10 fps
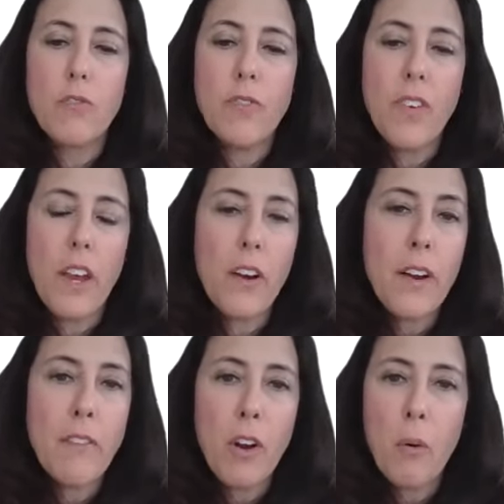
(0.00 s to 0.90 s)

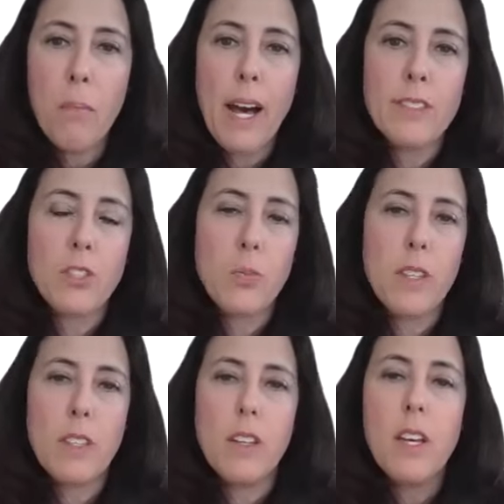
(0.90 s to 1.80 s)
very robust with
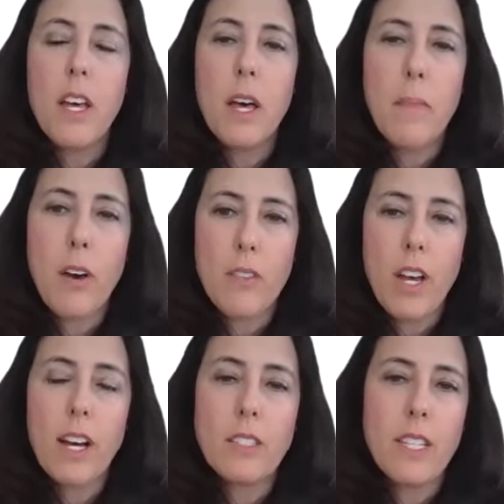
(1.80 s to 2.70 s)
the amount of
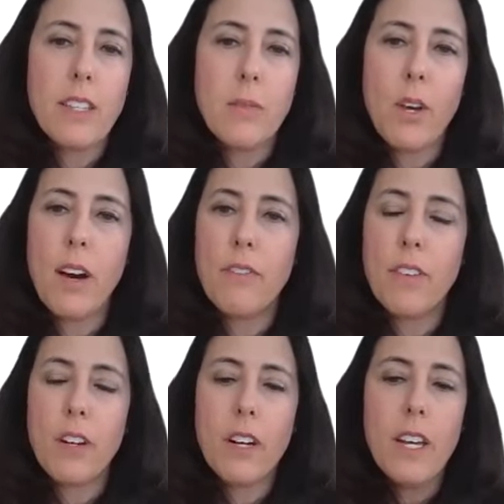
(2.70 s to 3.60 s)
content that we
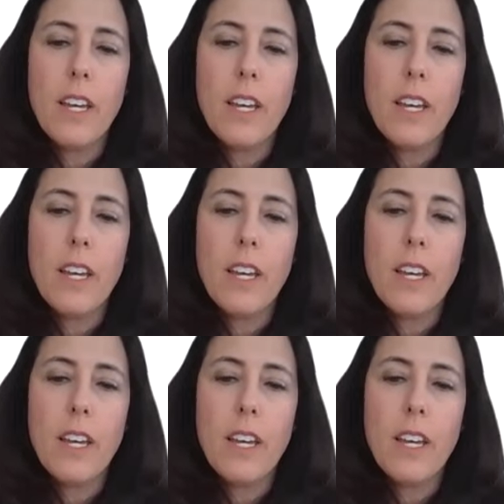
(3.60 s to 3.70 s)
offer,